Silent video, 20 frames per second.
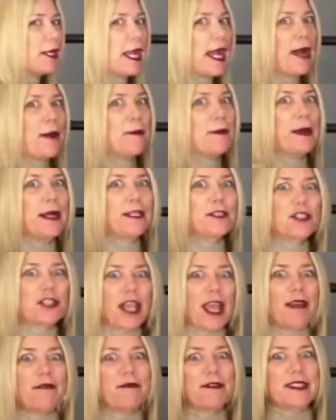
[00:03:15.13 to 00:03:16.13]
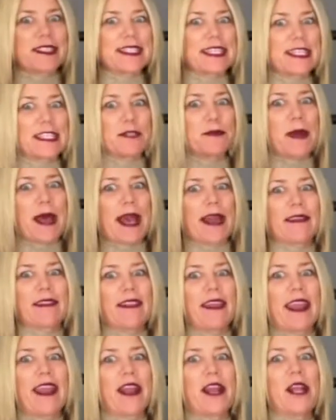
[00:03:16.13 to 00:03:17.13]
not much emphasis back
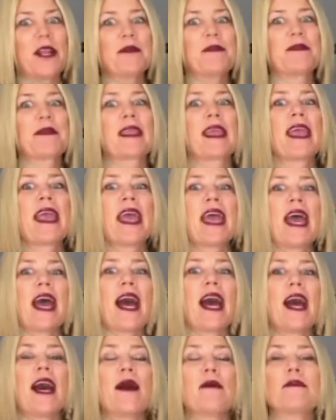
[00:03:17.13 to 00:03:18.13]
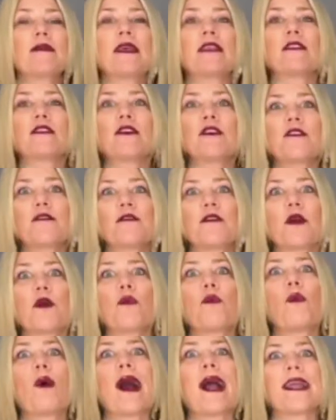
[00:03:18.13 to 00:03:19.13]
there, then look for
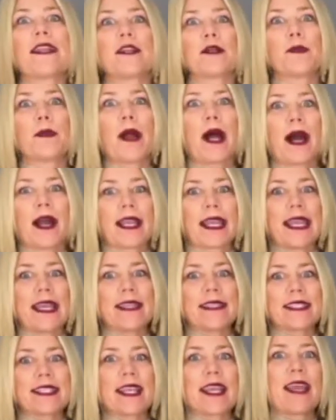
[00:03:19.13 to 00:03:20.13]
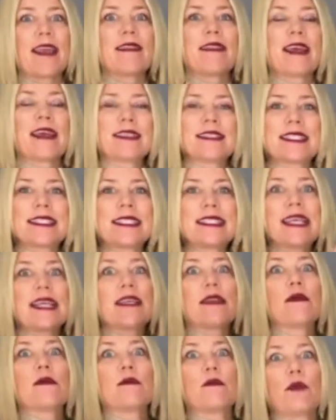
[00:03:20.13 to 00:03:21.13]
a wider pocket and that
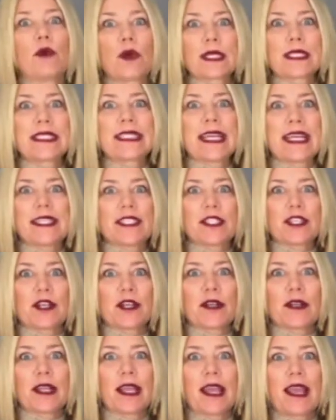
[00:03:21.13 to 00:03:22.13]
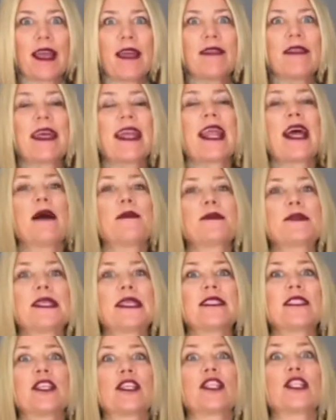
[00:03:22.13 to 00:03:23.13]
sit more centered. That helps
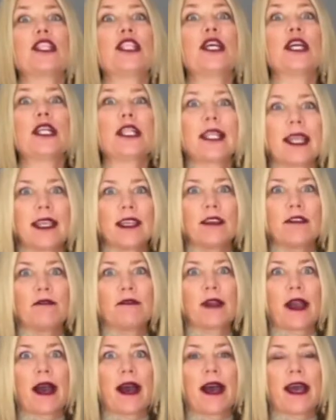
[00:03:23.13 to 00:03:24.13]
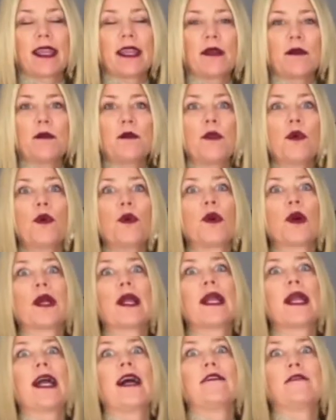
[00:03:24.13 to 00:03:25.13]
it to look like you've got
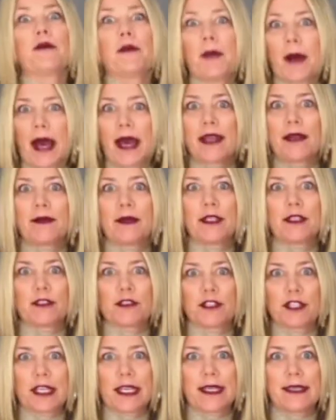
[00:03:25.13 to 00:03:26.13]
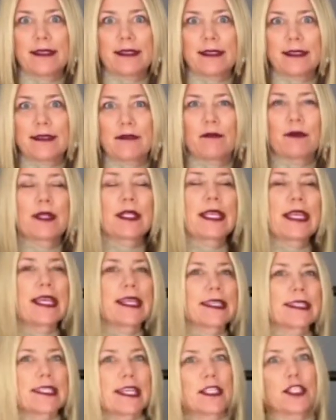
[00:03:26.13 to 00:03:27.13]
more of a bottom in your jeans. Really
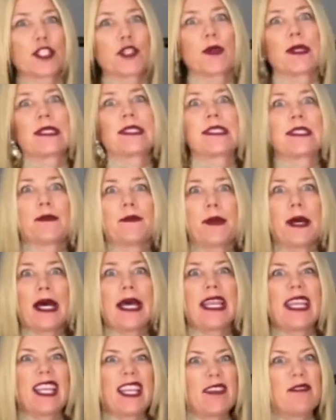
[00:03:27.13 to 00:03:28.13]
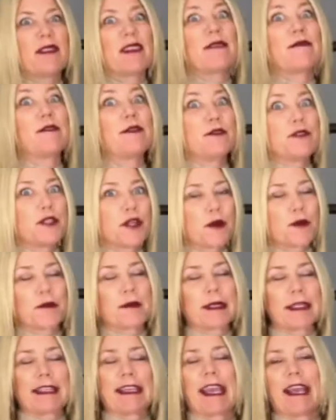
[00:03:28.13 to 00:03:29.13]
accentuates the butt, even if you don't
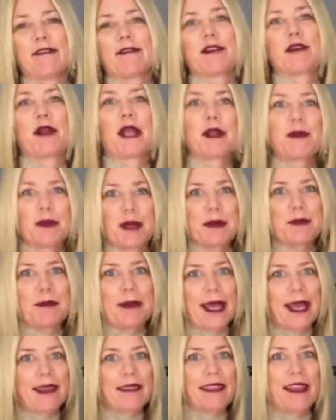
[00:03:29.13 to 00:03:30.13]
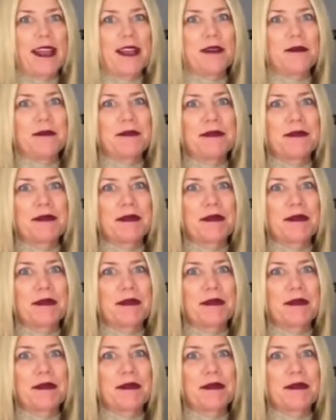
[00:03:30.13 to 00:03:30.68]
really have a great one back there.